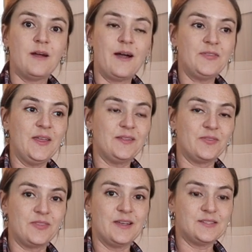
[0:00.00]
I
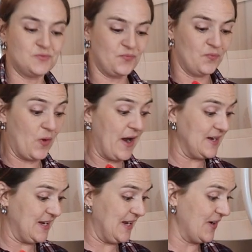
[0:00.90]
think this
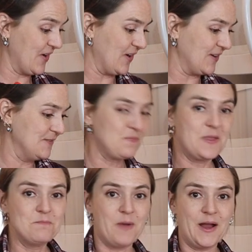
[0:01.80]
right here
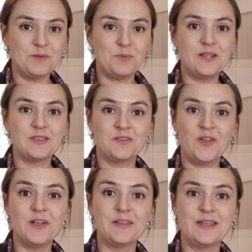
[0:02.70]
might be the
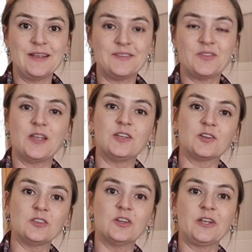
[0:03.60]
filling that
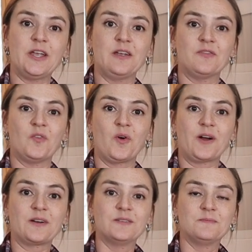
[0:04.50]
you're looking
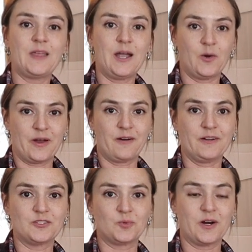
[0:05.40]
for. Our
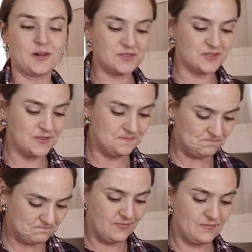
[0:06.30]
Heritage Works,
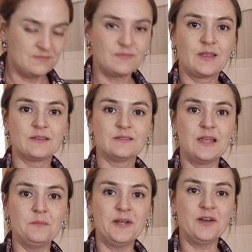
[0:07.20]

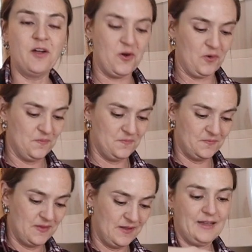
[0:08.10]
let me know.
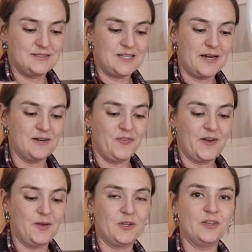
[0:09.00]
It's kind of
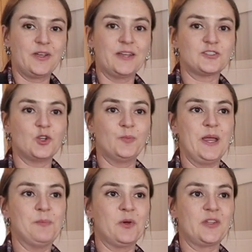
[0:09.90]
funny when you get two
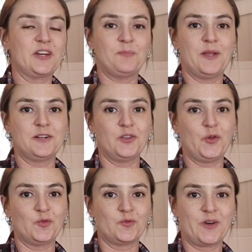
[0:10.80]
people that have been
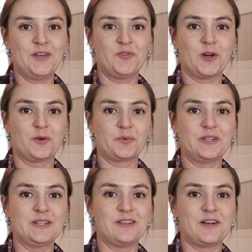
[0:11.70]
gluten-free for a
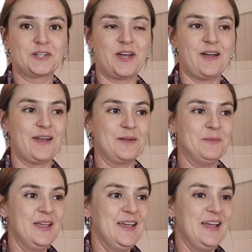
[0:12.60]
really long
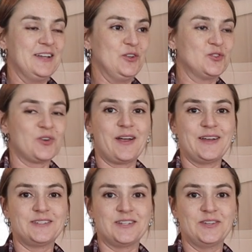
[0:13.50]
time and you
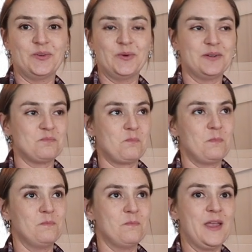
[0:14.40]
try to
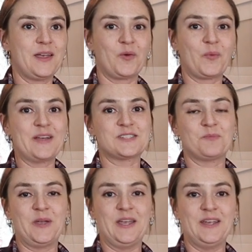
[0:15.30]
make a
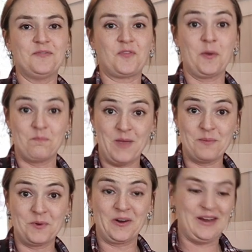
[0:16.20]
recipe from
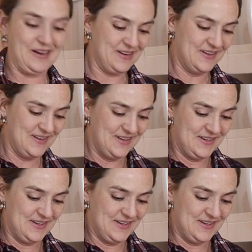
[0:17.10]
memory,